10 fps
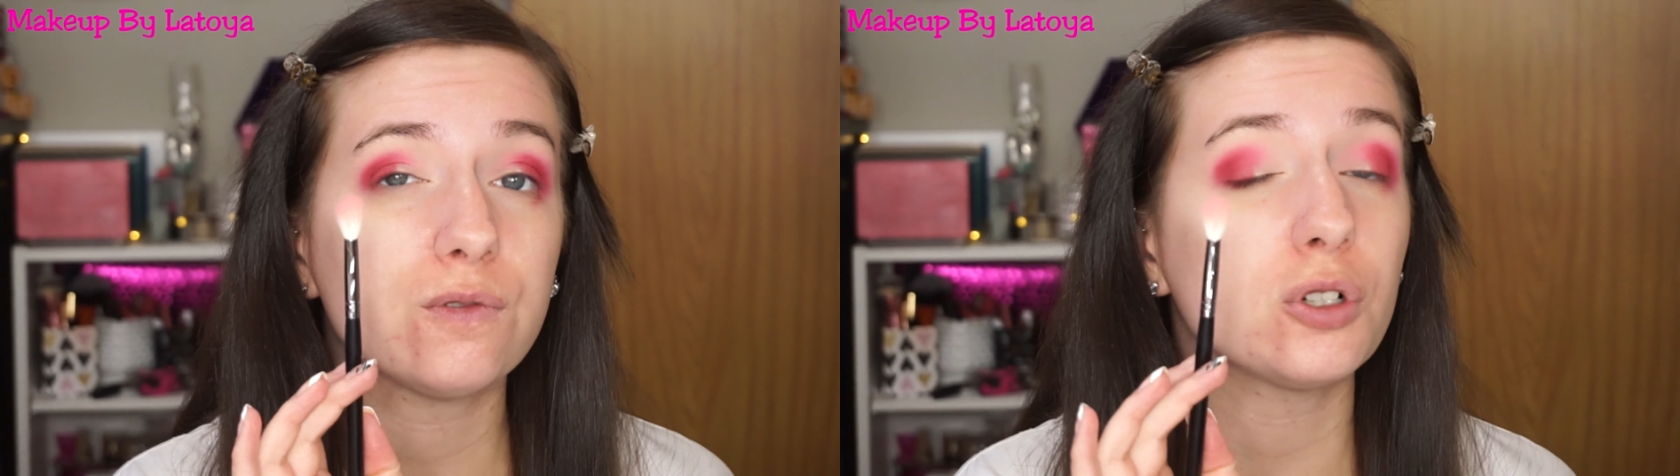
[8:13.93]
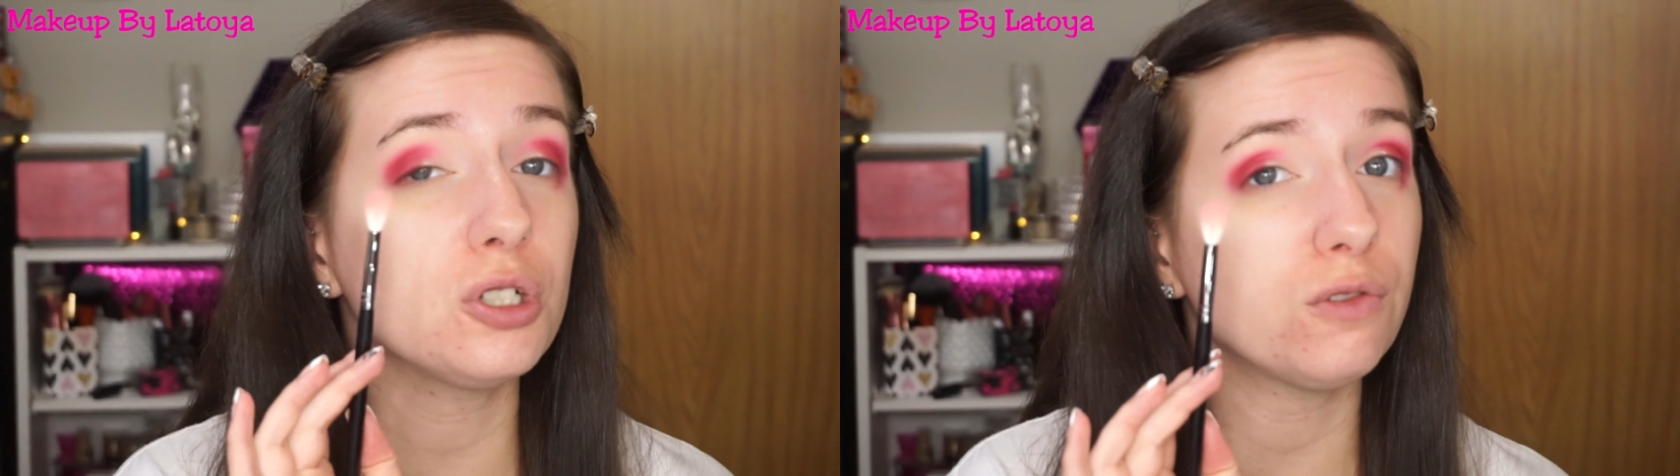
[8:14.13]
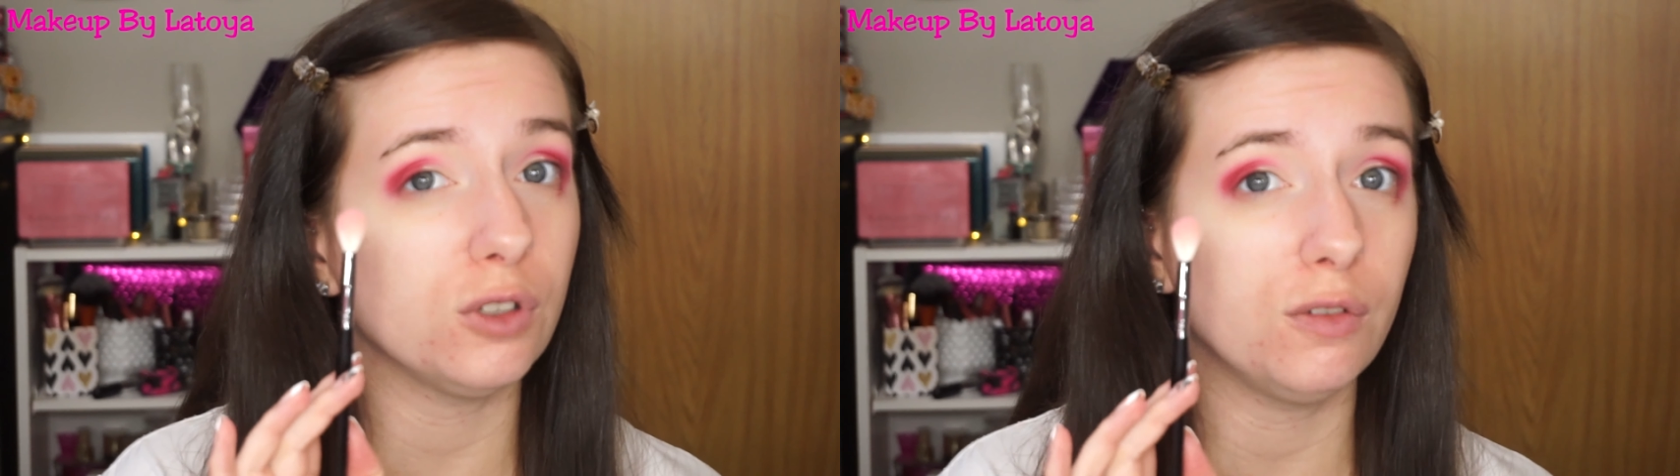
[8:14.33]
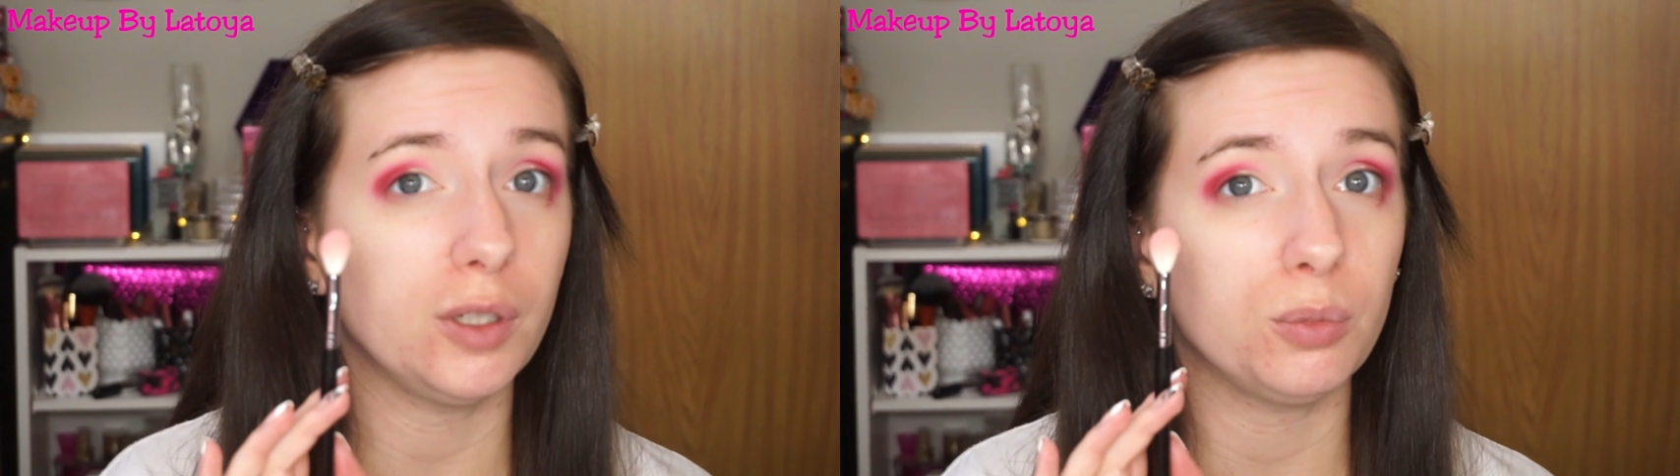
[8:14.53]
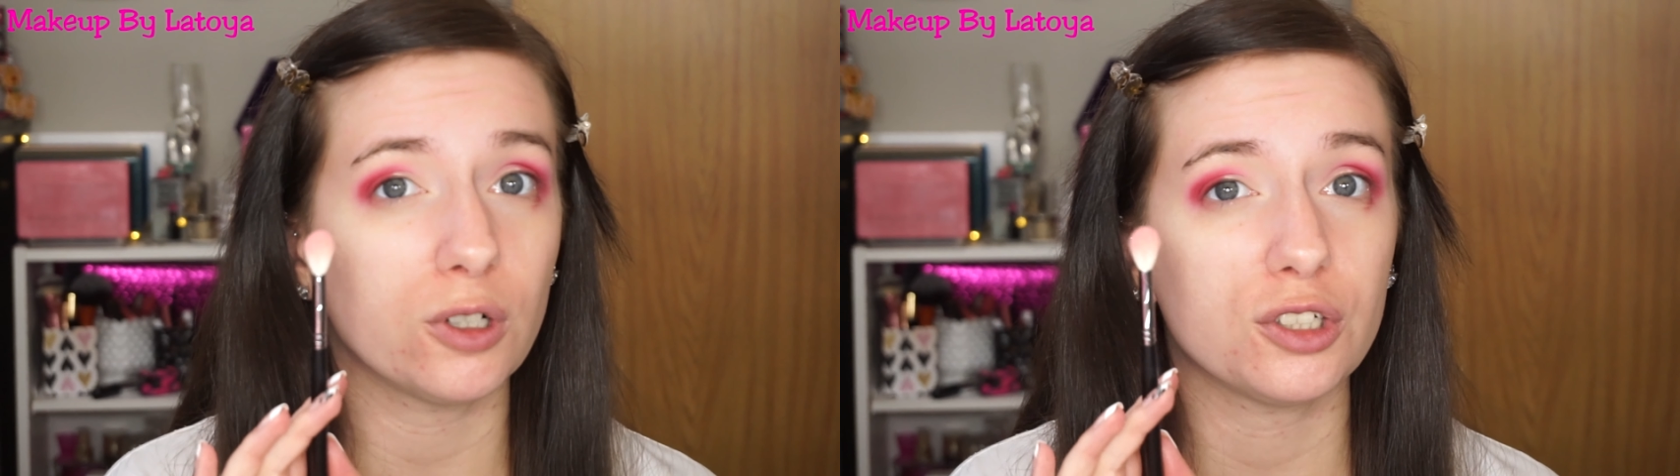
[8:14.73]
first
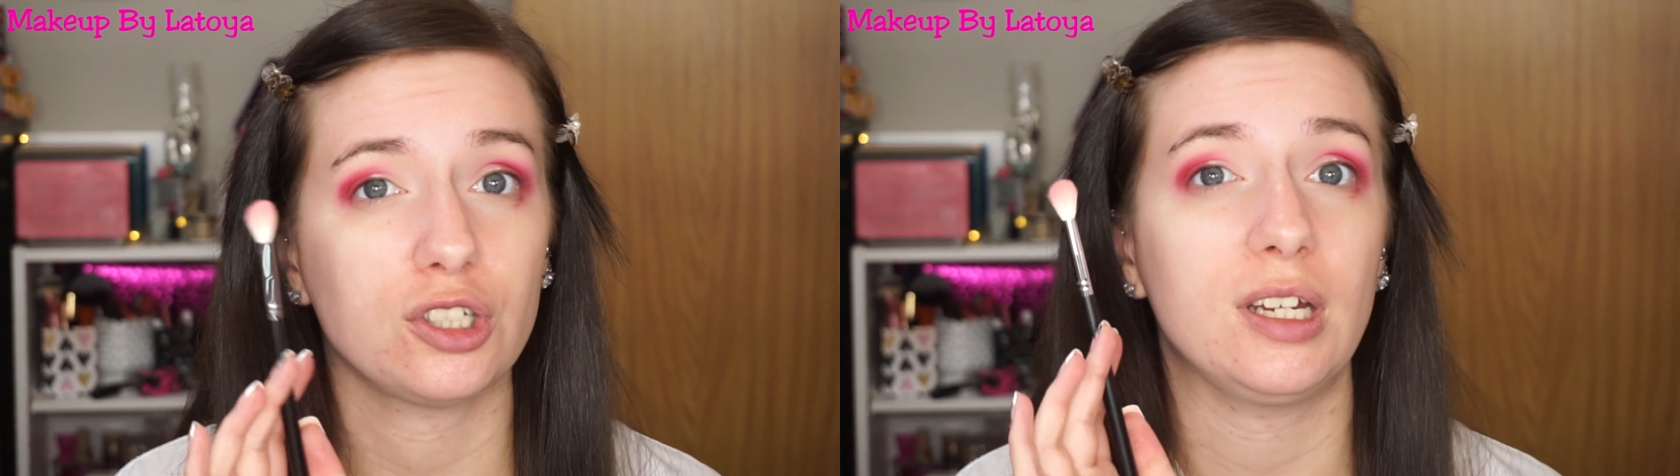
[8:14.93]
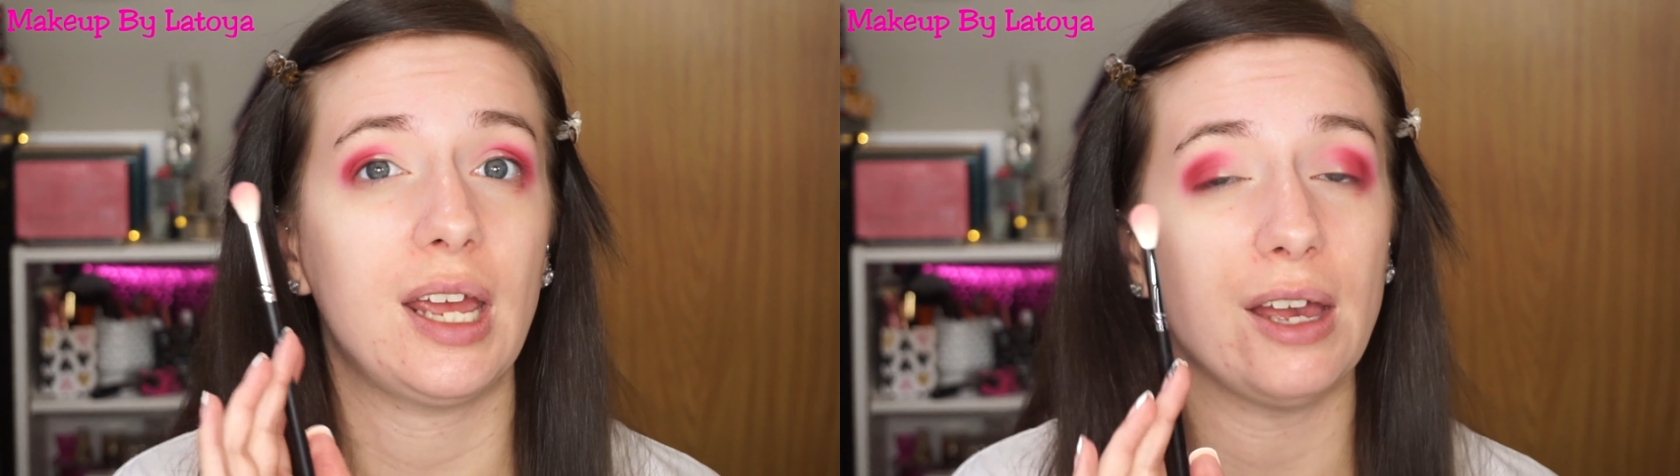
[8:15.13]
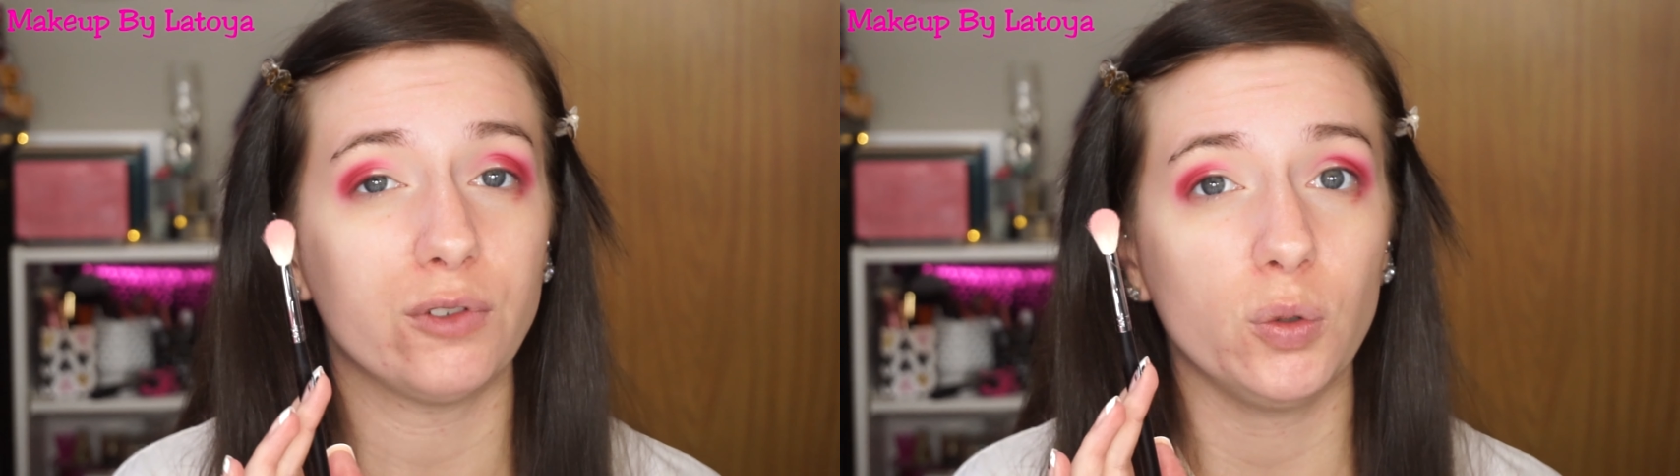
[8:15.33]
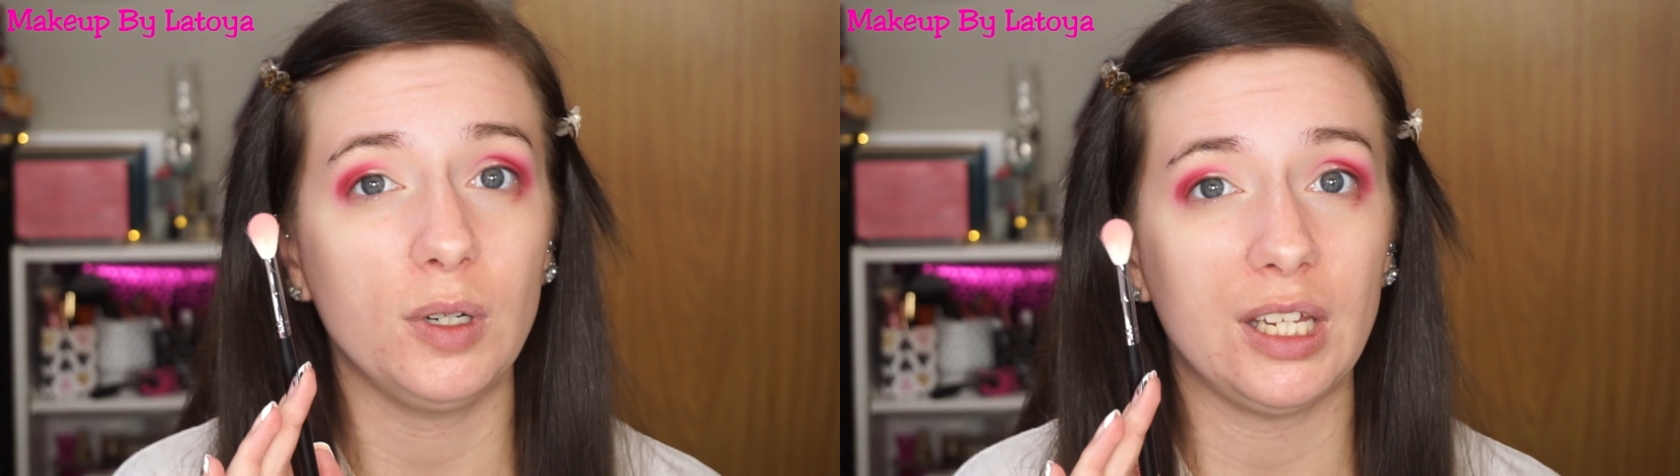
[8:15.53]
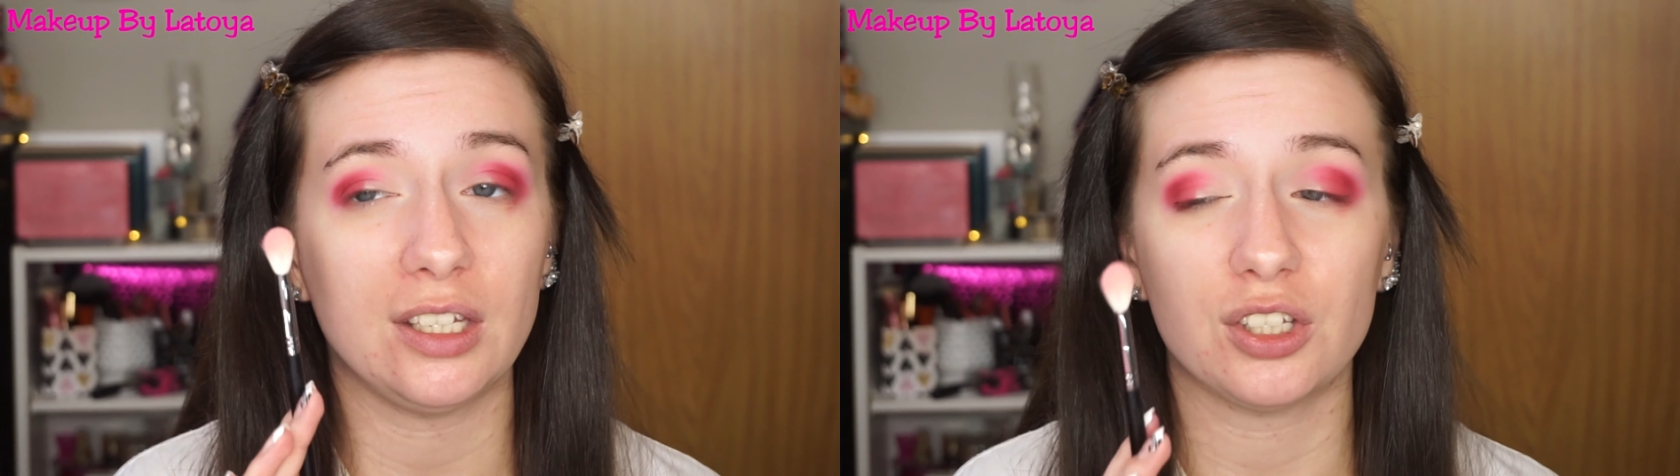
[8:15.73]
fluffy brush I ever
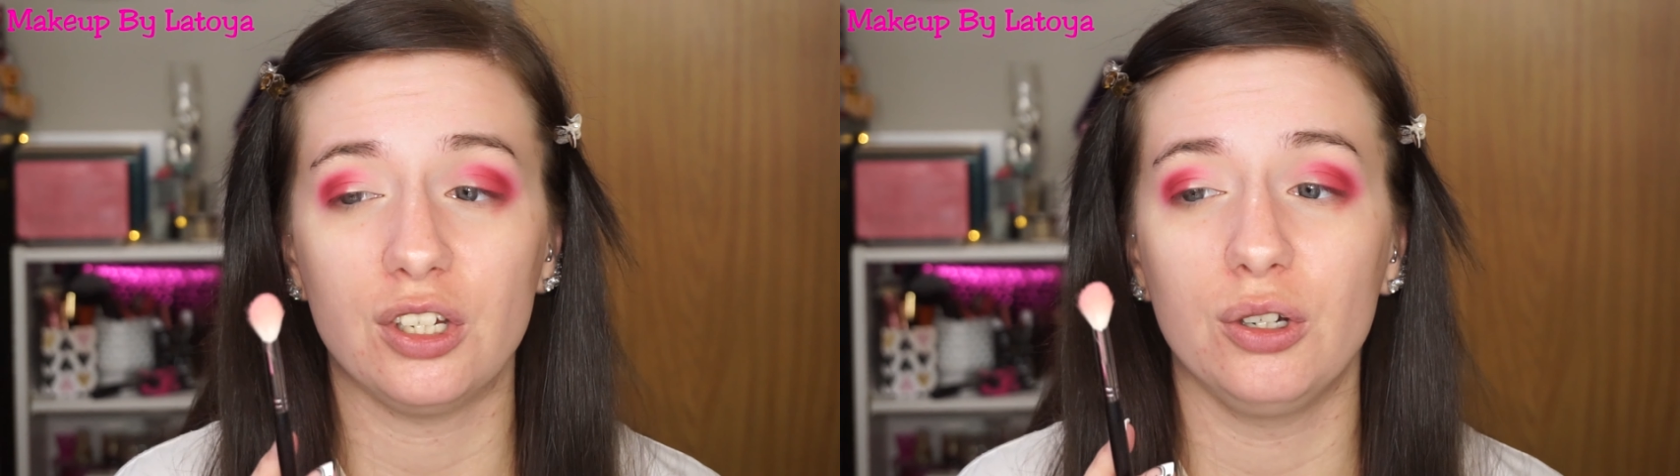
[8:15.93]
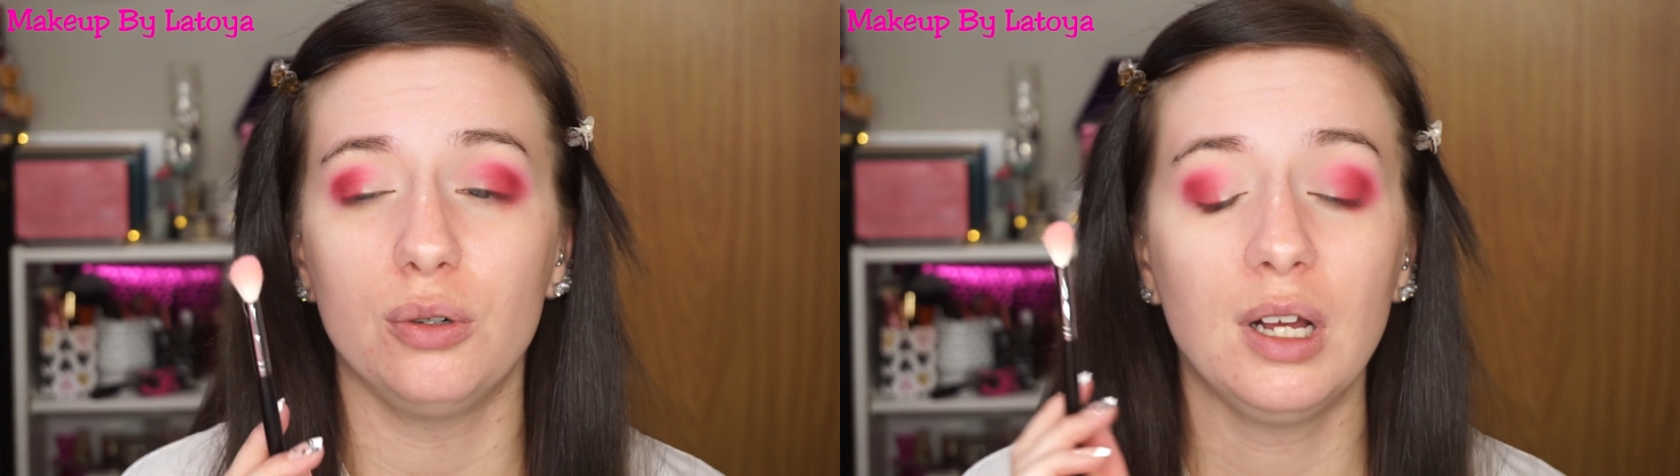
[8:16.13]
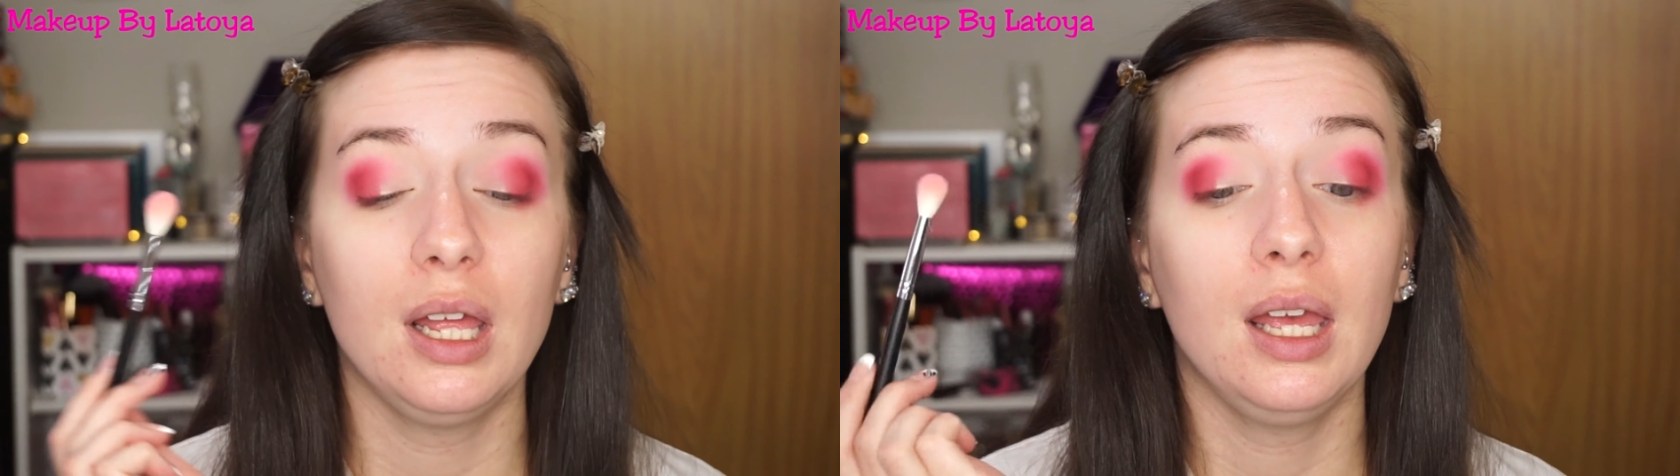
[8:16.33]
went into